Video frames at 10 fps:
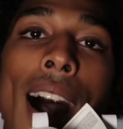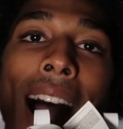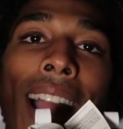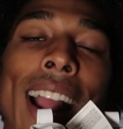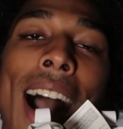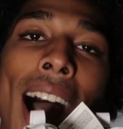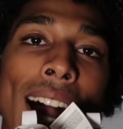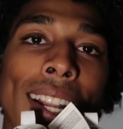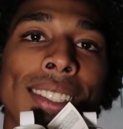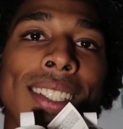I
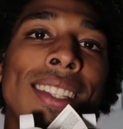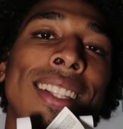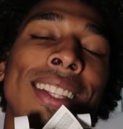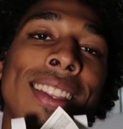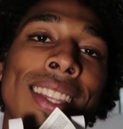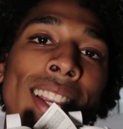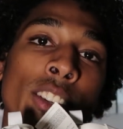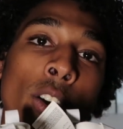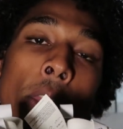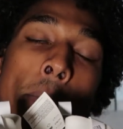honestly think that
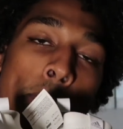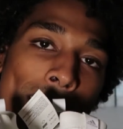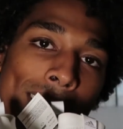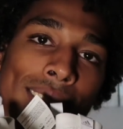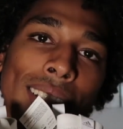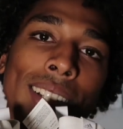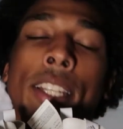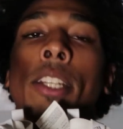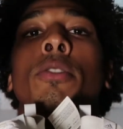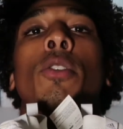these are the best
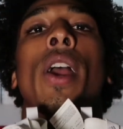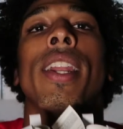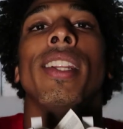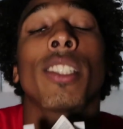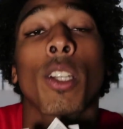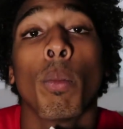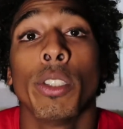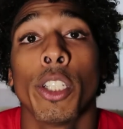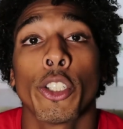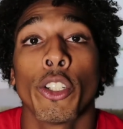cleats for any skill
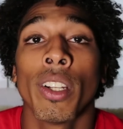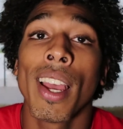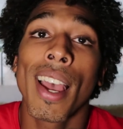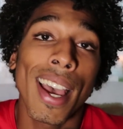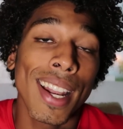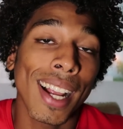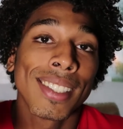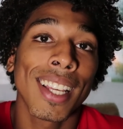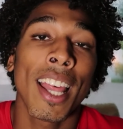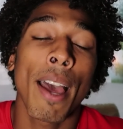position. And I
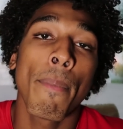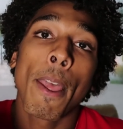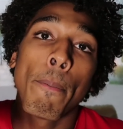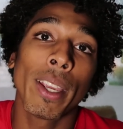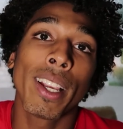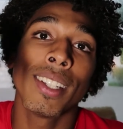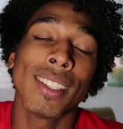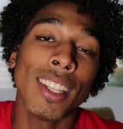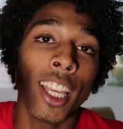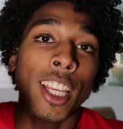say that
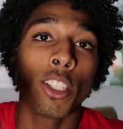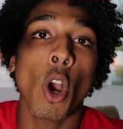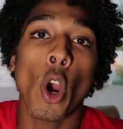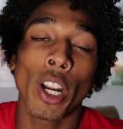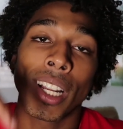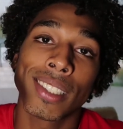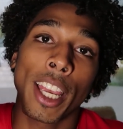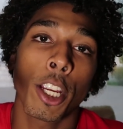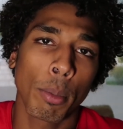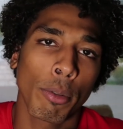because these are gonna
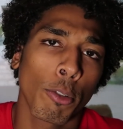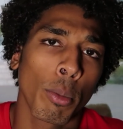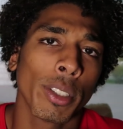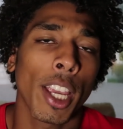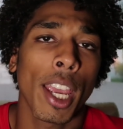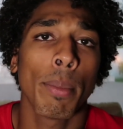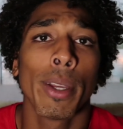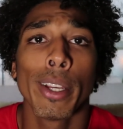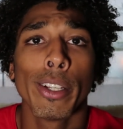take your performance game